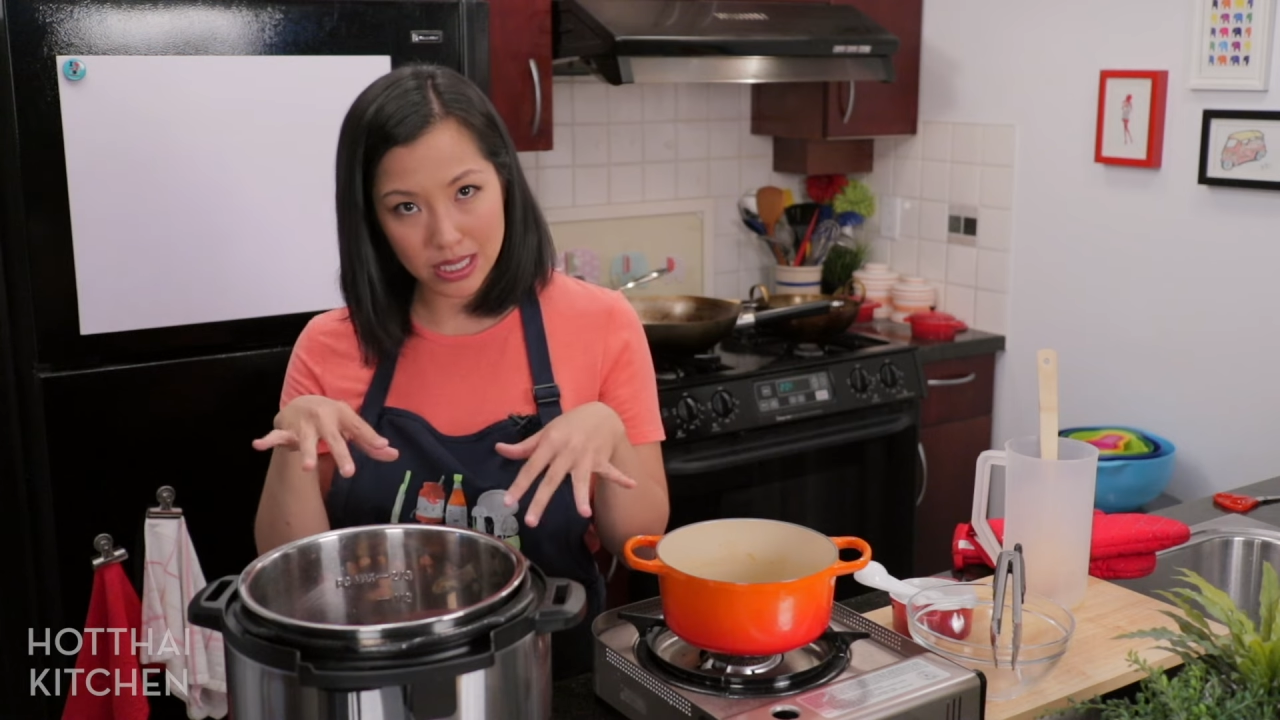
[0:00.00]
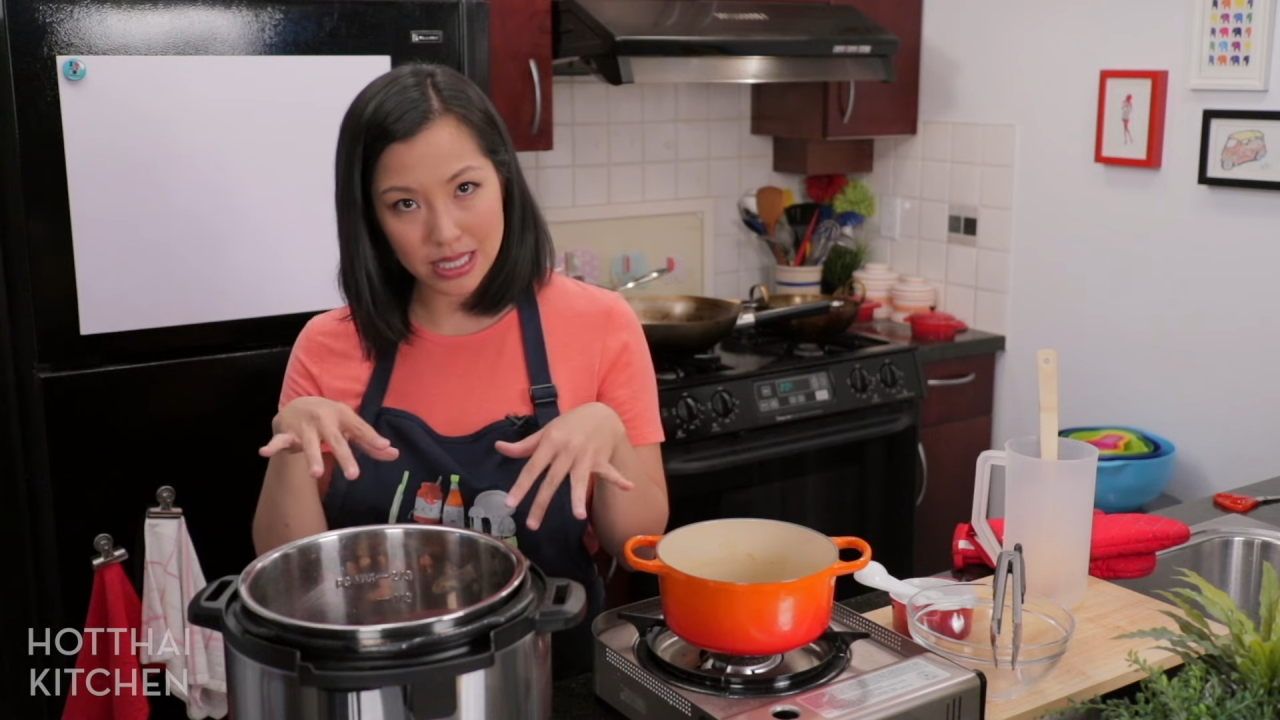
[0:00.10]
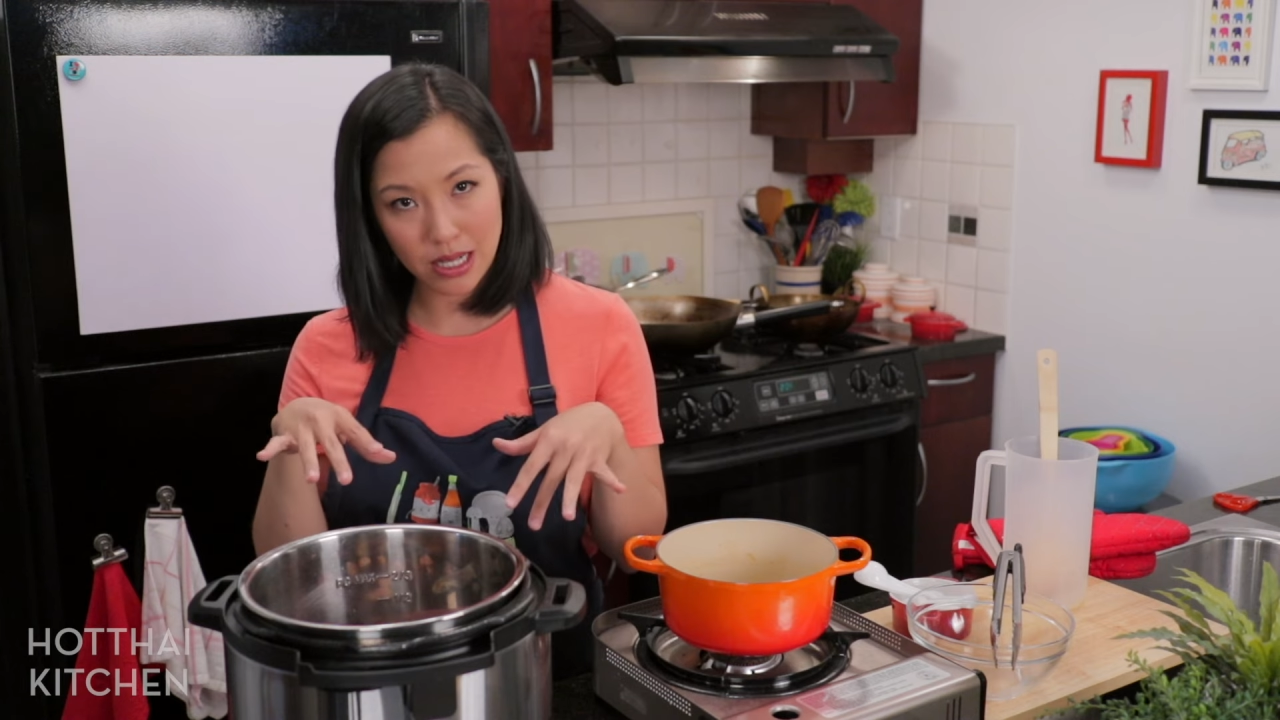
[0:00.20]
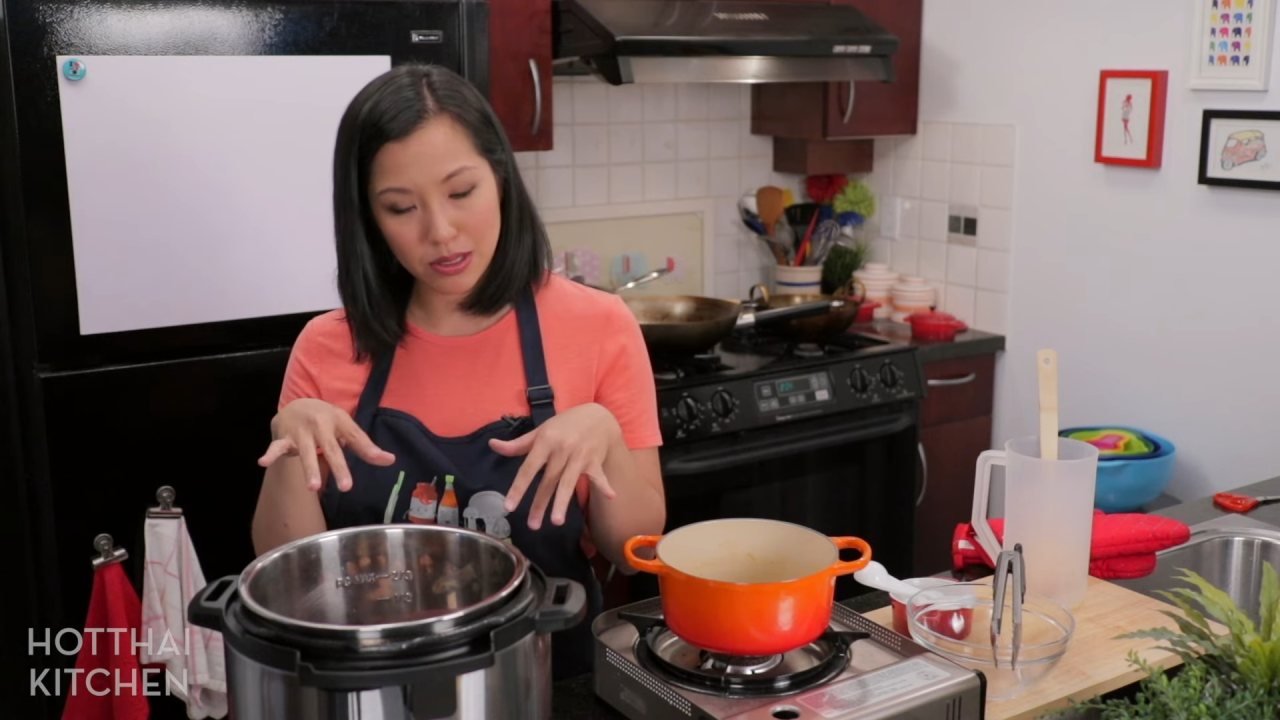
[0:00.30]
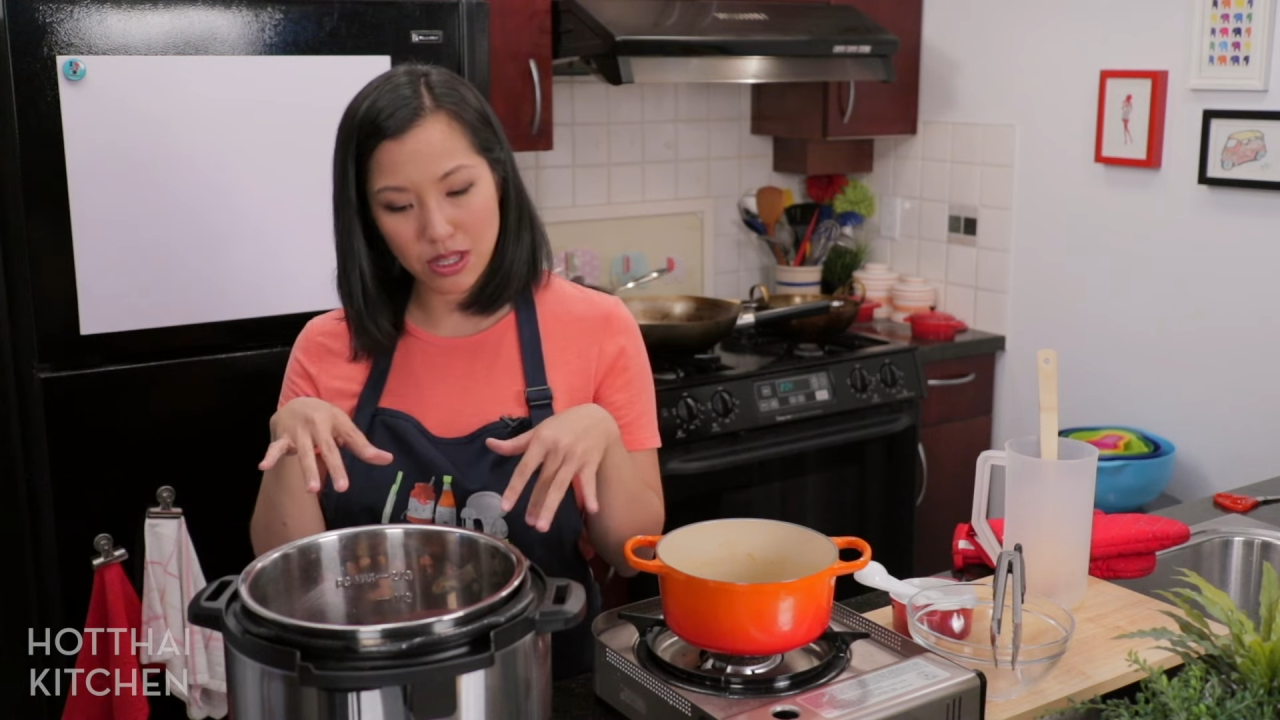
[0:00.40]

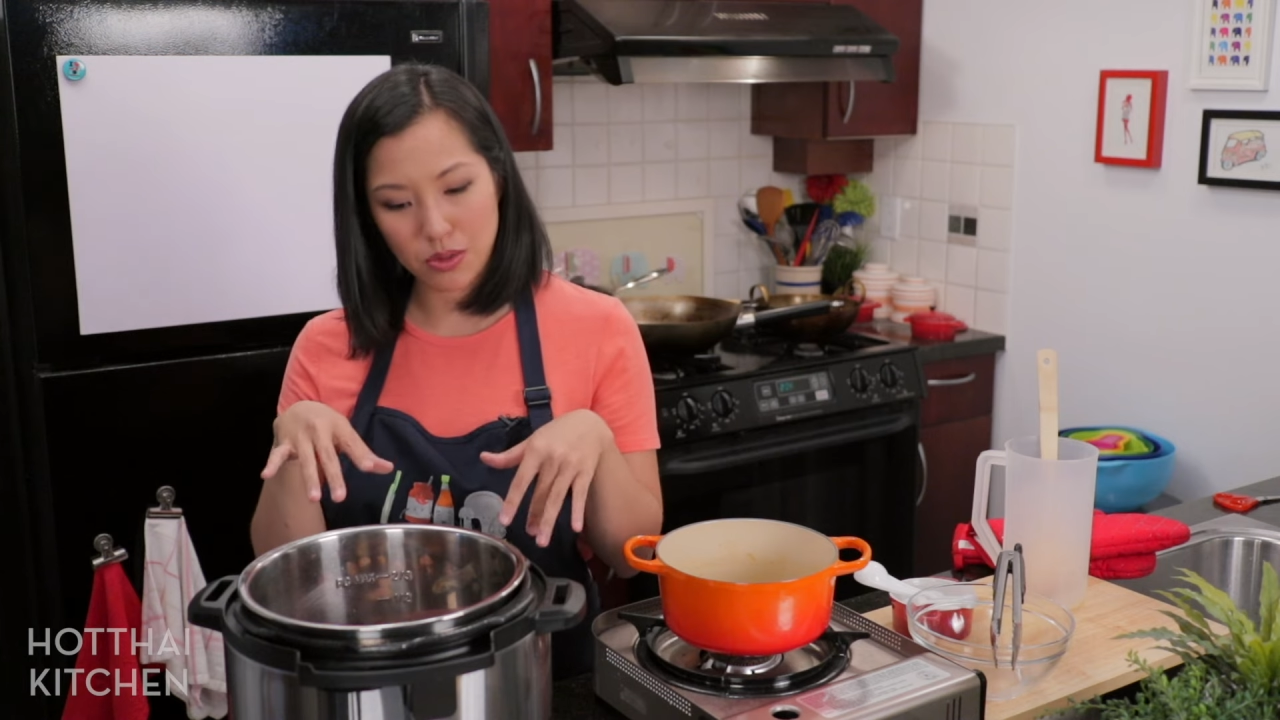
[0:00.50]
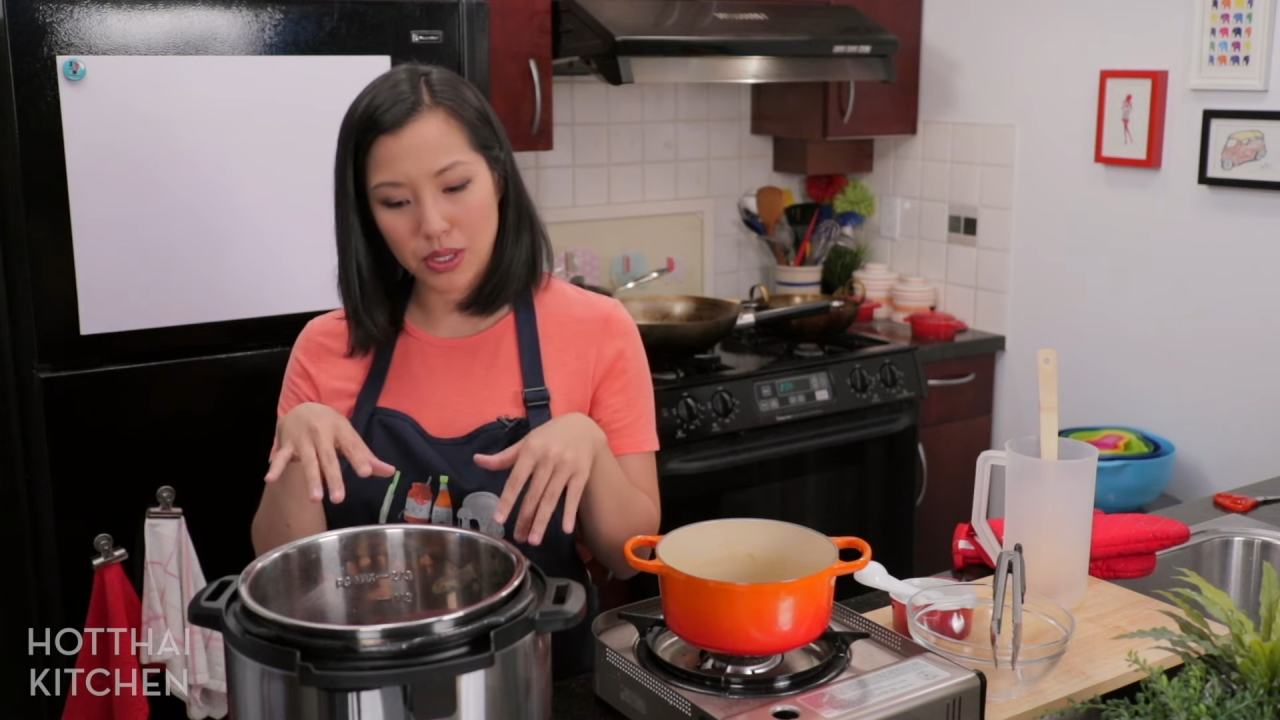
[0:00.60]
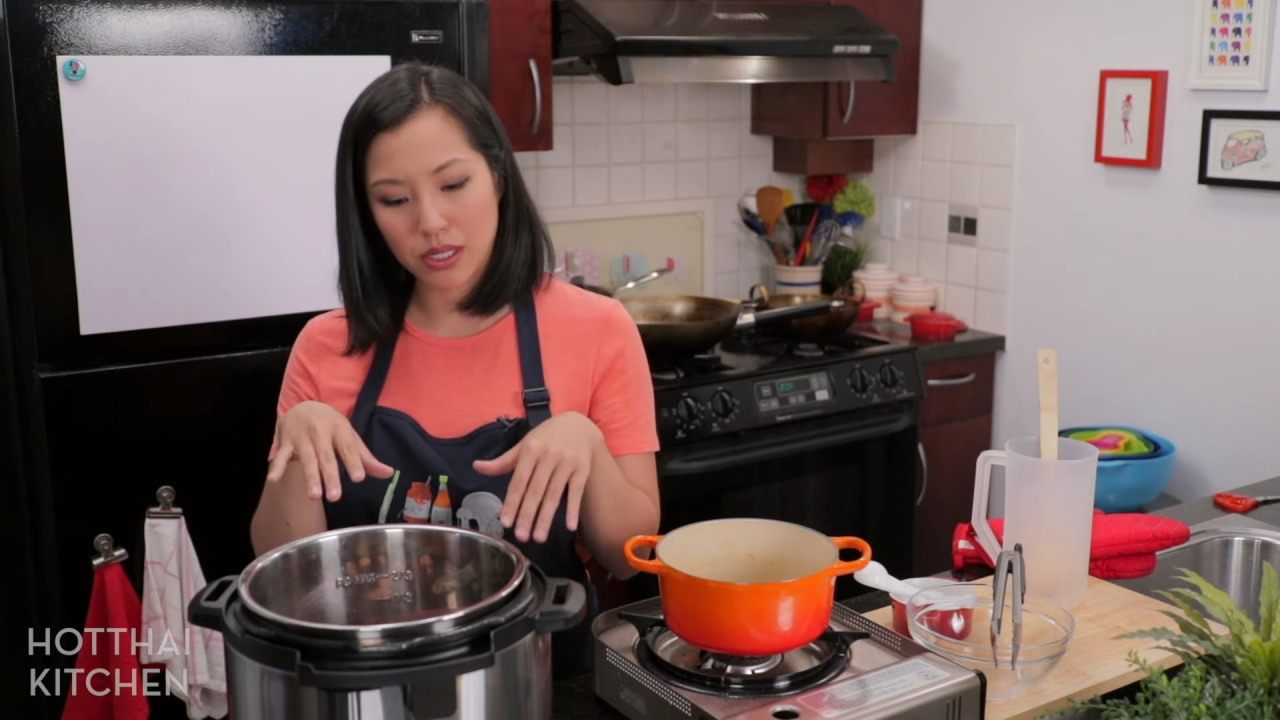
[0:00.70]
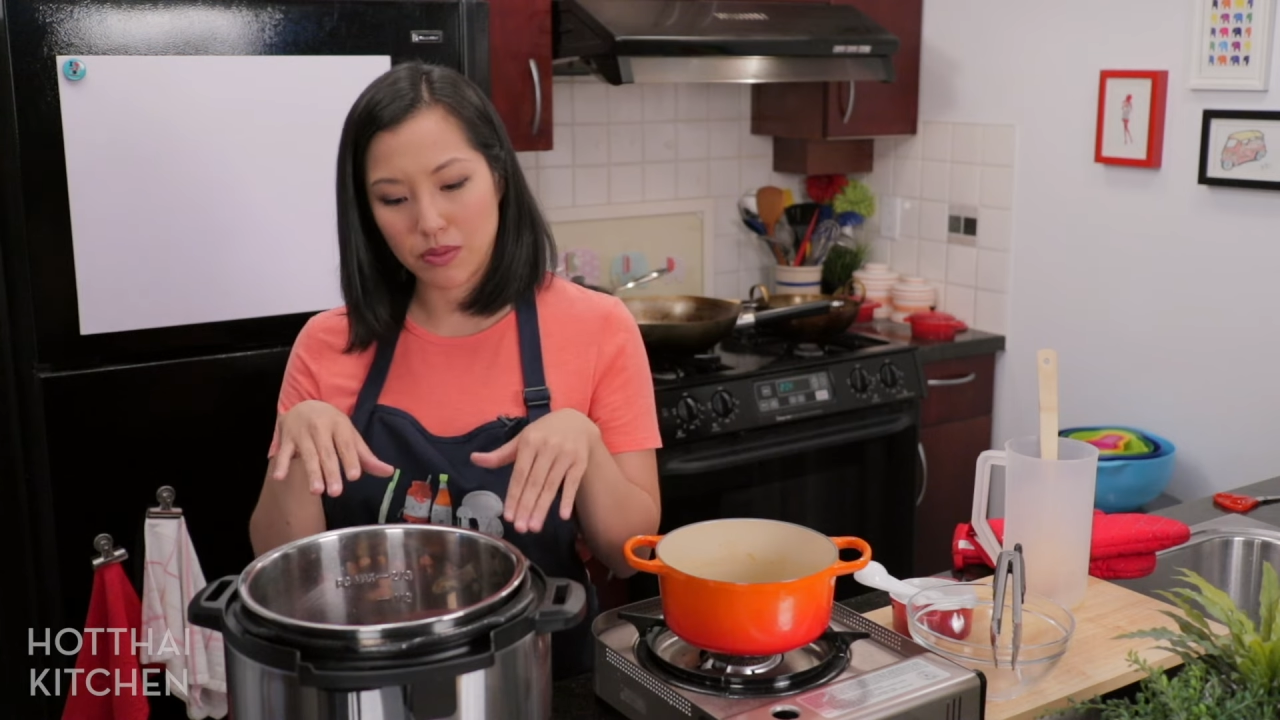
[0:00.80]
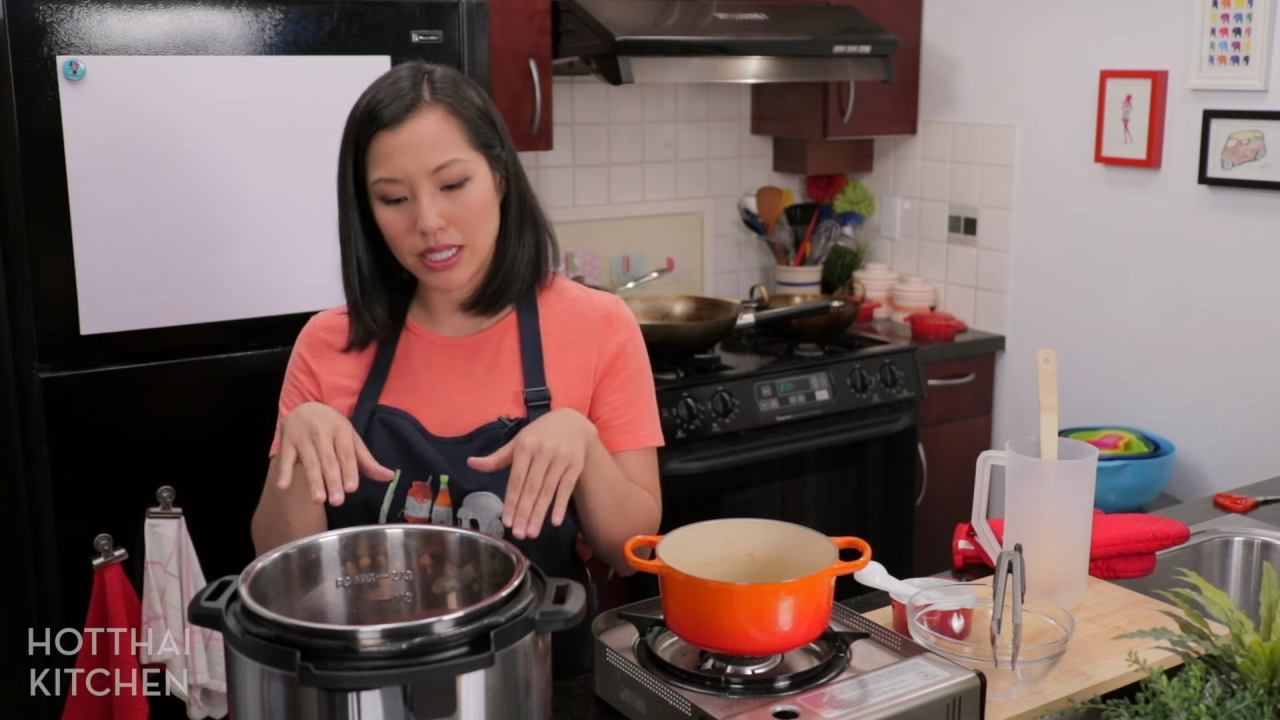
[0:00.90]
details in the written